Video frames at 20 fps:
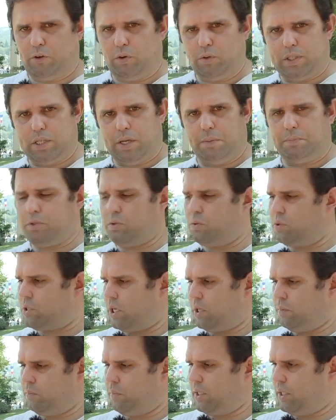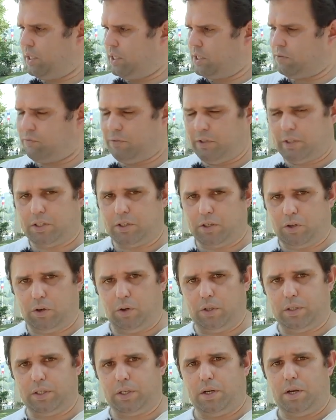Concept to send me this filter
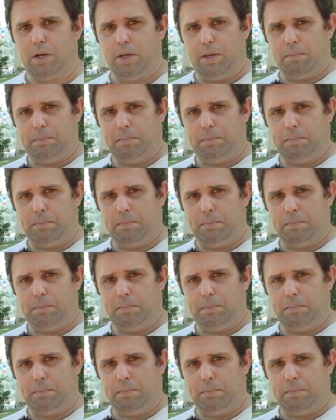holder